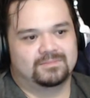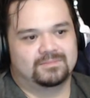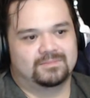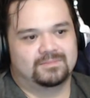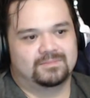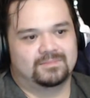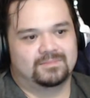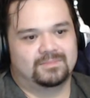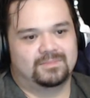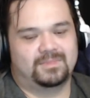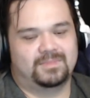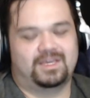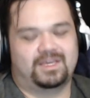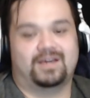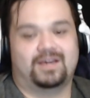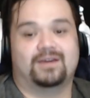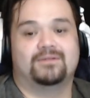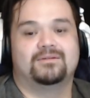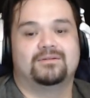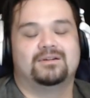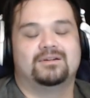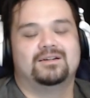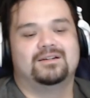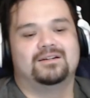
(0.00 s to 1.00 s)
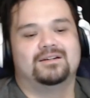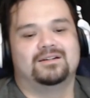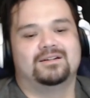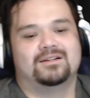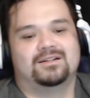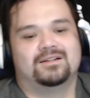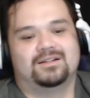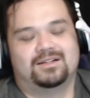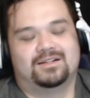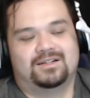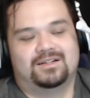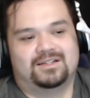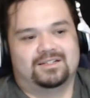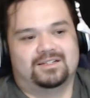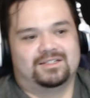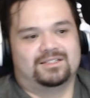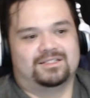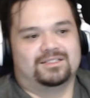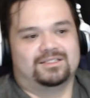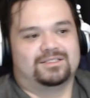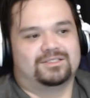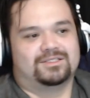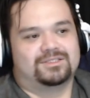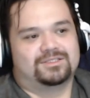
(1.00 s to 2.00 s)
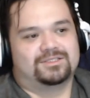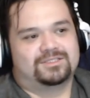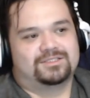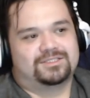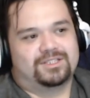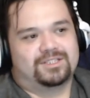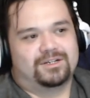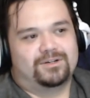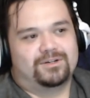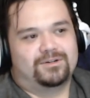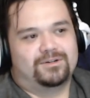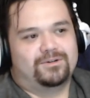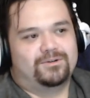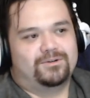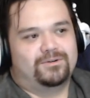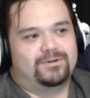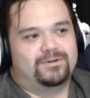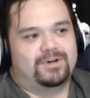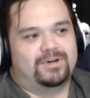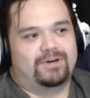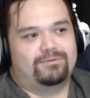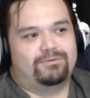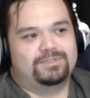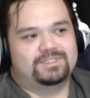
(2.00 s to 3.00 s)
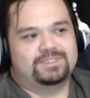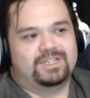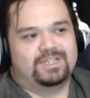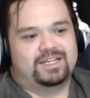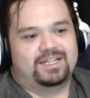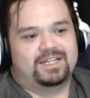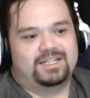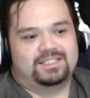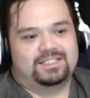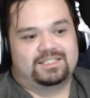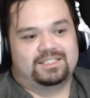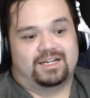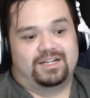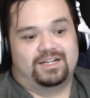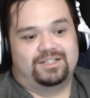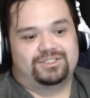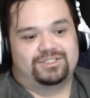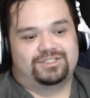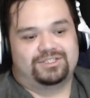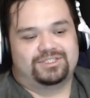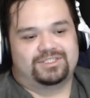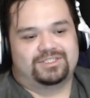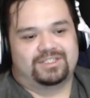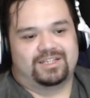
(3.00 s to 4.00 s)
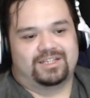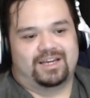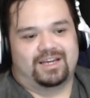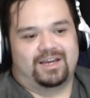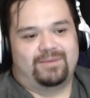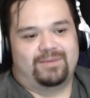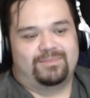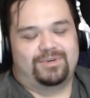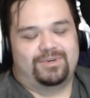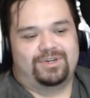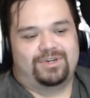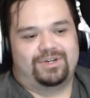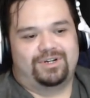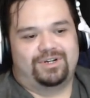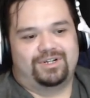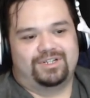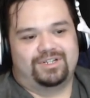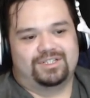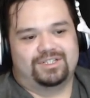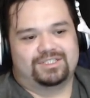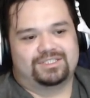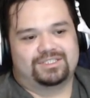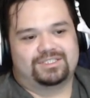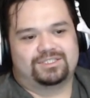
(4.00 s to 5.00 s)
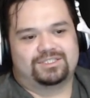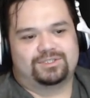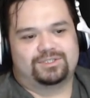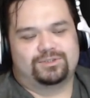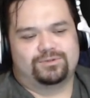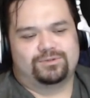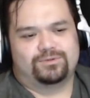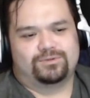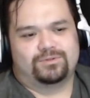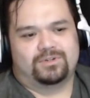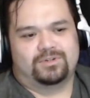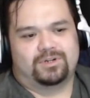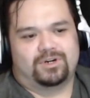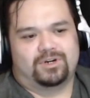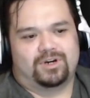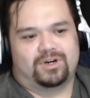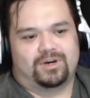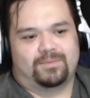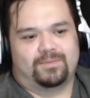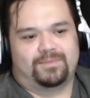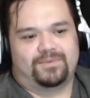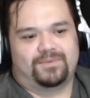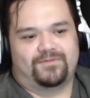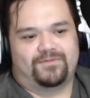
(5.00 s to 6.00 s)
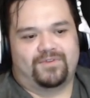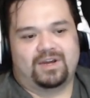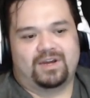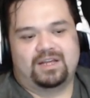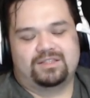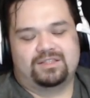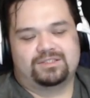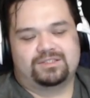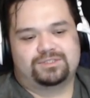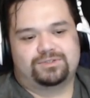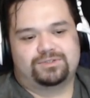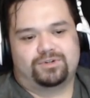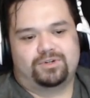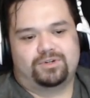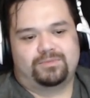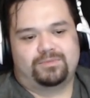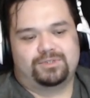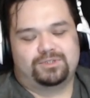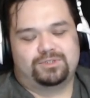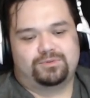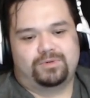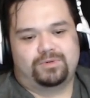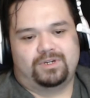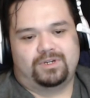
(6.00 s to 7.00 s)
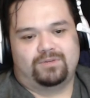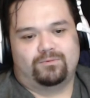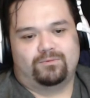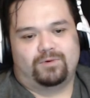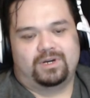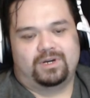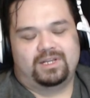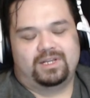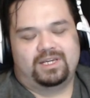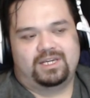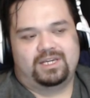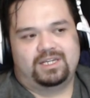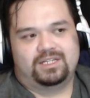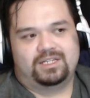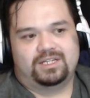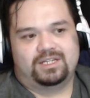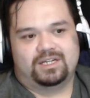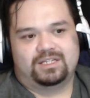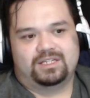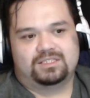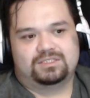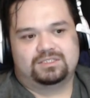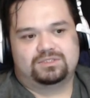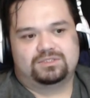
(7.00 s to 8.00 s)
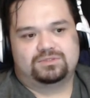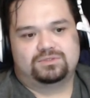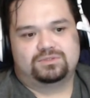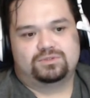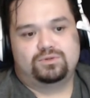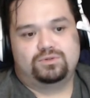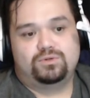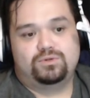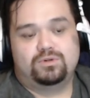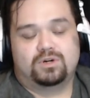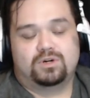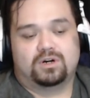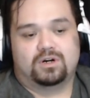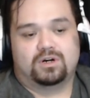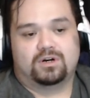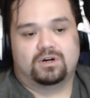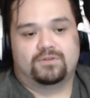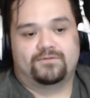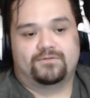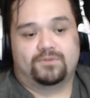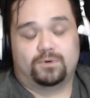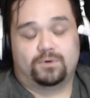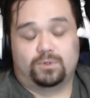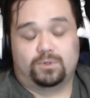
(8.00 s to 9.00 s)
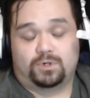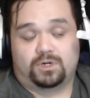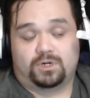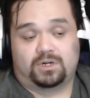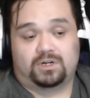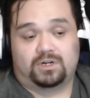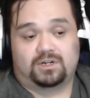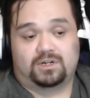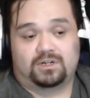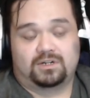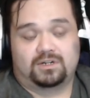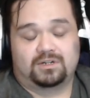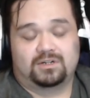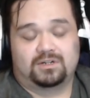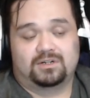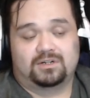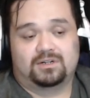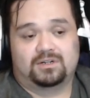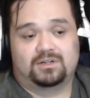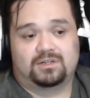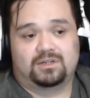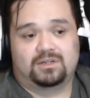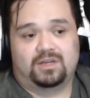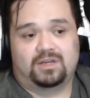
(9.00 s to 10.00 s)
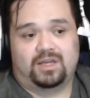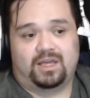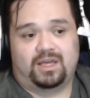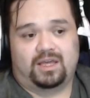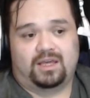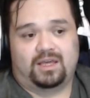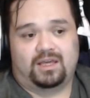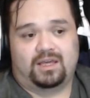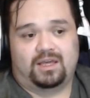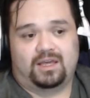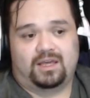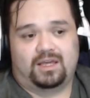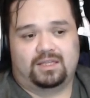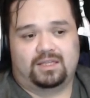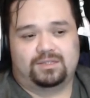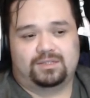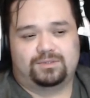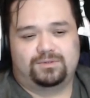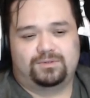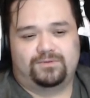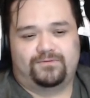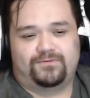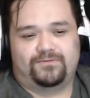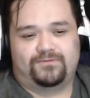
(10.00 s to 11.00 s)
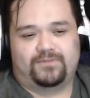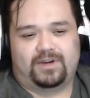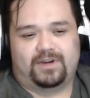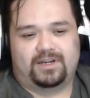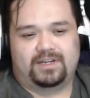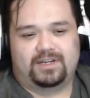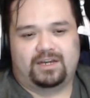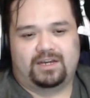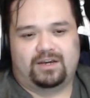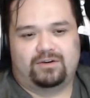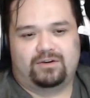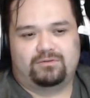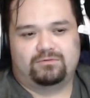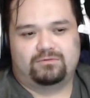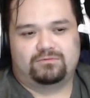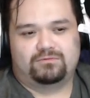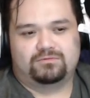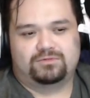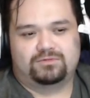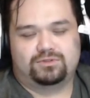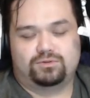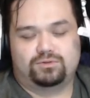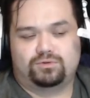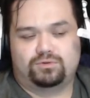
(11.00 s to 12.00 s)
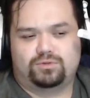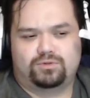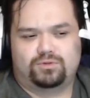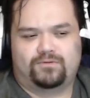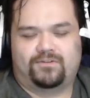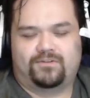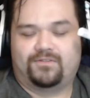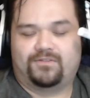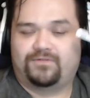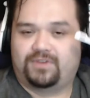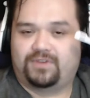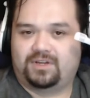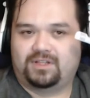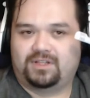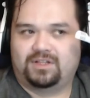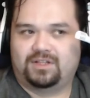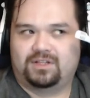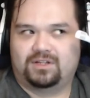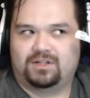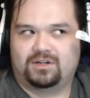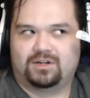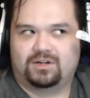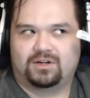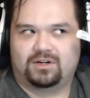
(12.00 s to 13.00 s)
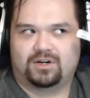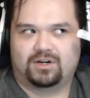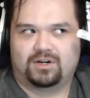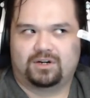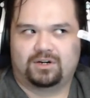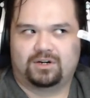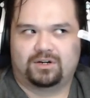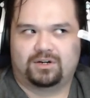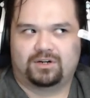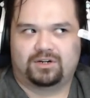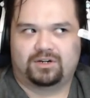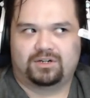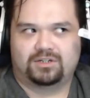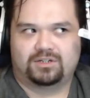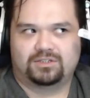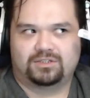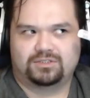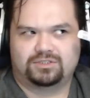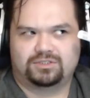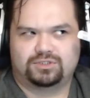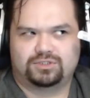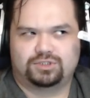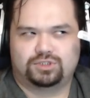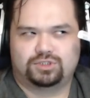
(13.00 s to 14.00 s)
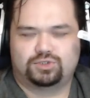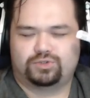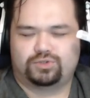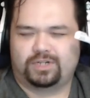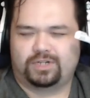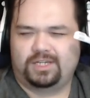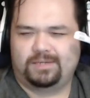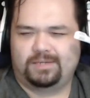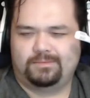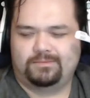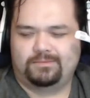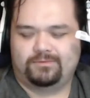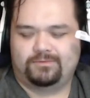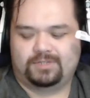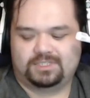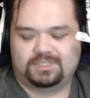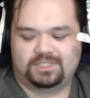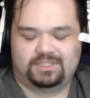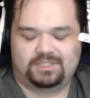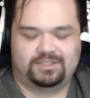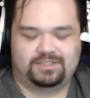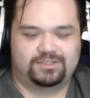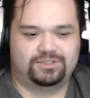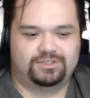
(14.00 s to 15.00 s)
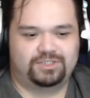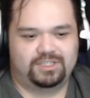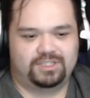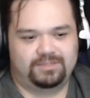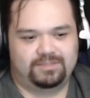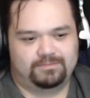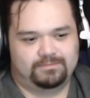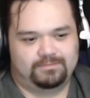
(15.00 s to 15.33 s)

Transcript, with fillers: Okay. So I will say that is kind of interesting. I am curious to um, to find out the story between what he does to her for her, to find out to fulfill her dream. Was it her dream?